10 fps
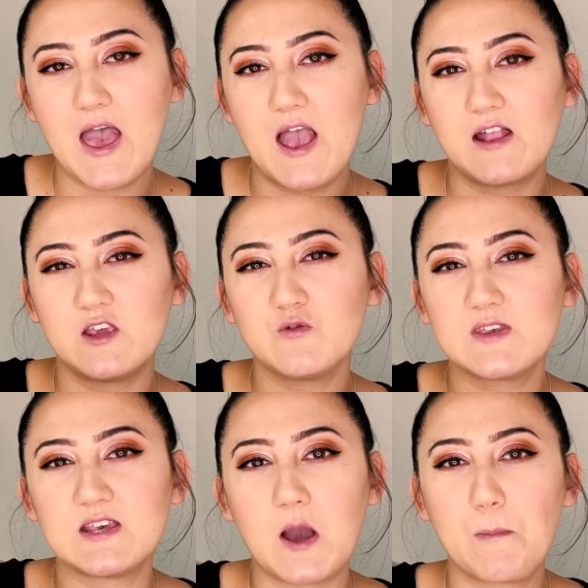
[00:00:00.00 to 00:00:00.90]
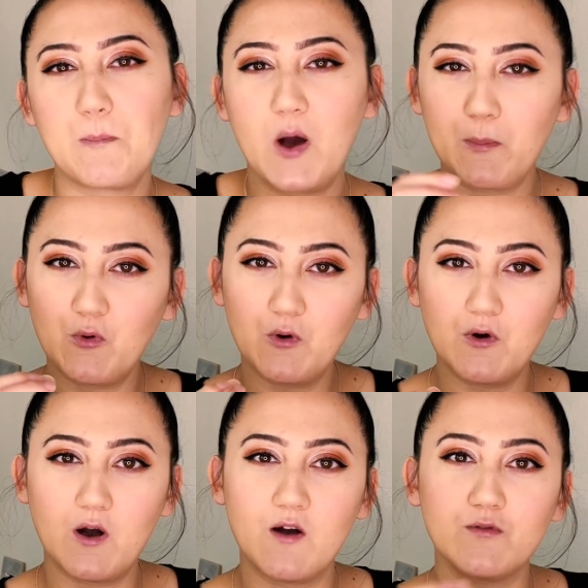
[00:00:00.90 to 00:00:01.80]
and you'll see a
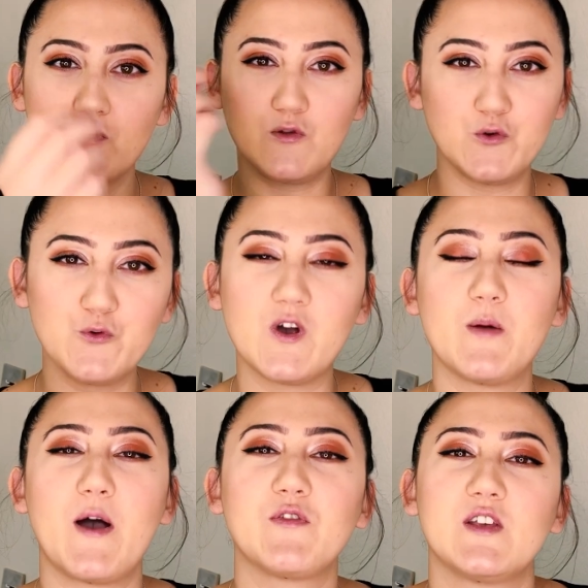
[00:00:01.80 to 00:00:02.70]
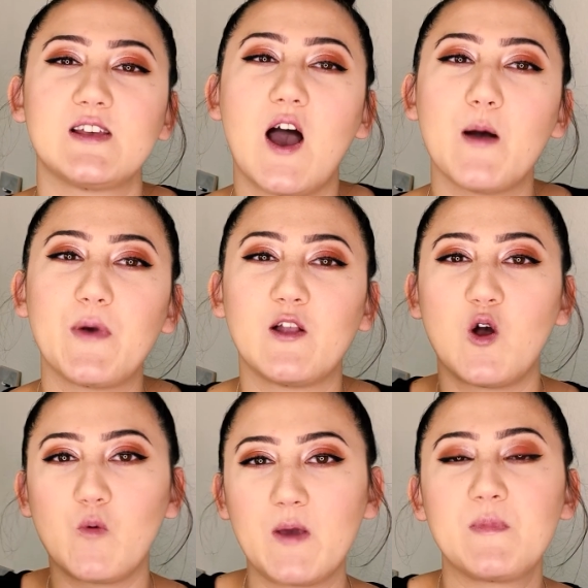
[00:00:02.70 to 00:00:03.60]
bubble of glue come out the top, and
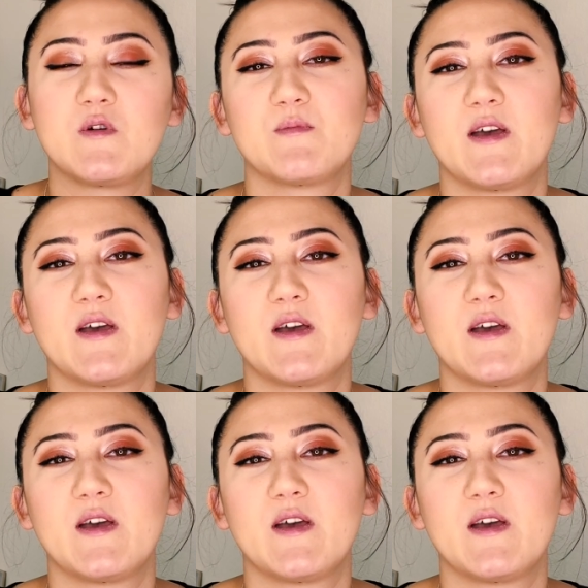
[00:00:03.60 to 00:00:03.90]
I'll wipe it with